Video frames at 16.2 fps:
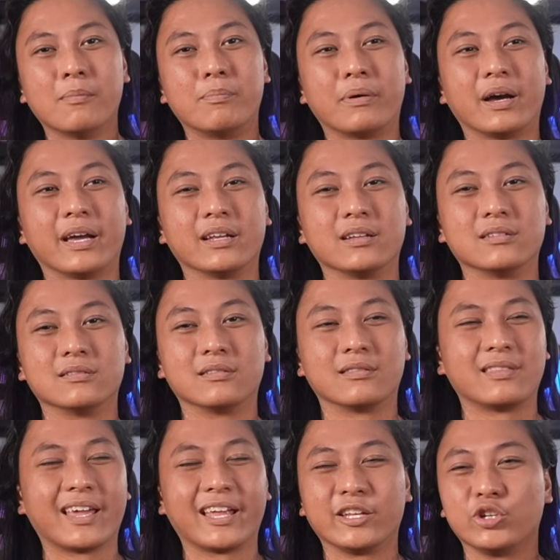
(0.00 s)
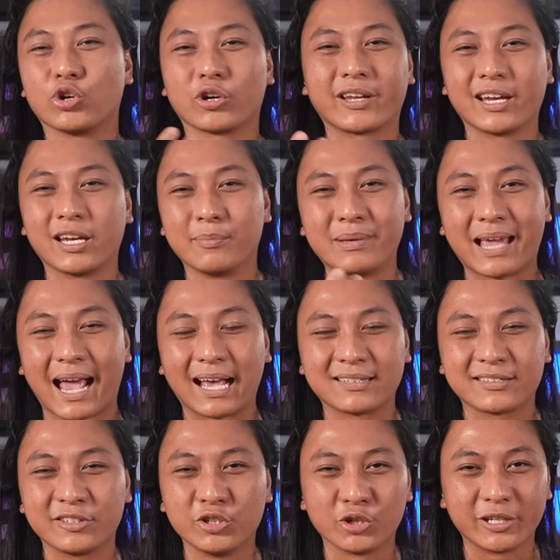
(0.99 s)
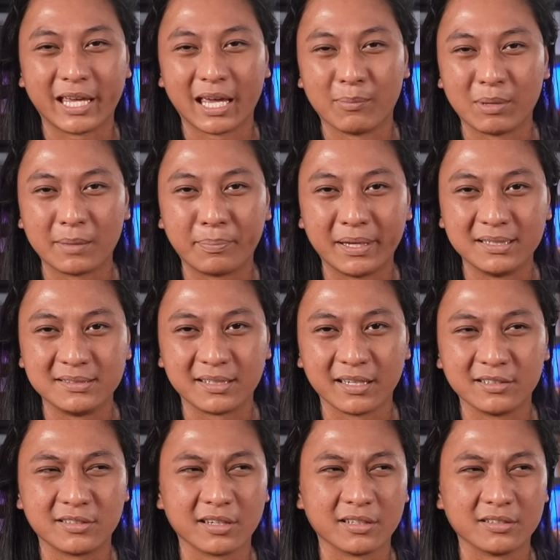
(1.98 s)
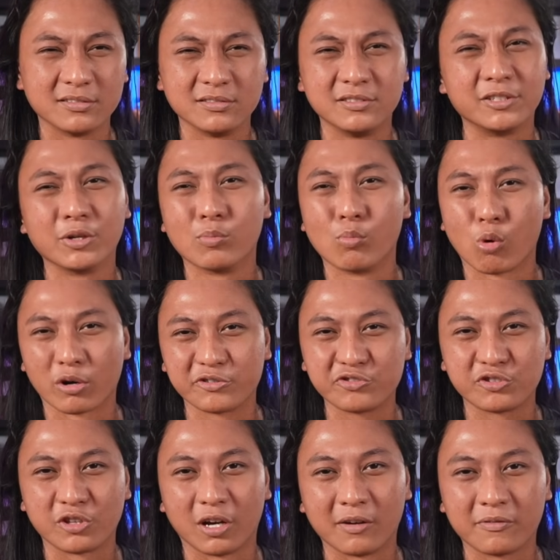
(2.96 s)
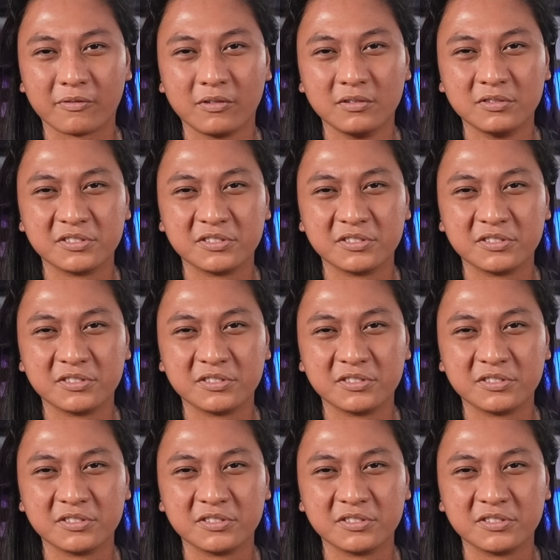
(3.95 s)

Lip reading: but then you're going to be asking your gaming PC to do more stuff.